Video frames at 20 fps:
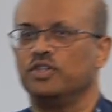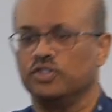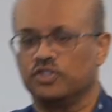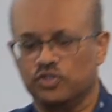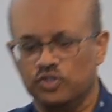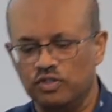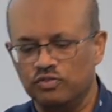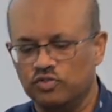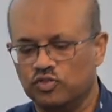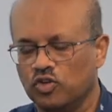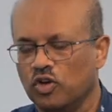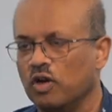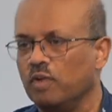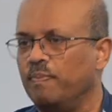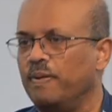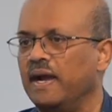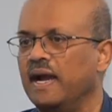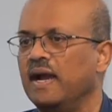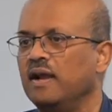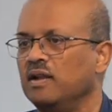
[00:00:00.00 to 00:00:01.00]
you could sort of
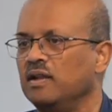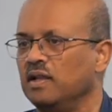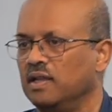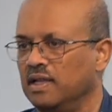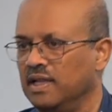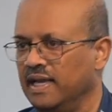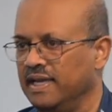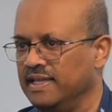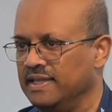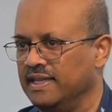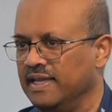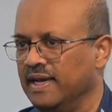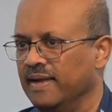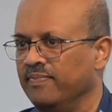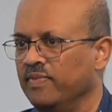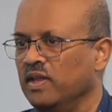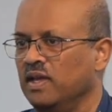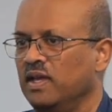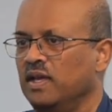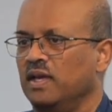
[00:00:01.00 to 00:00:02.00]
draw a parallel like
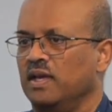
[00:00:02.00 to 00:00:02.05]
that.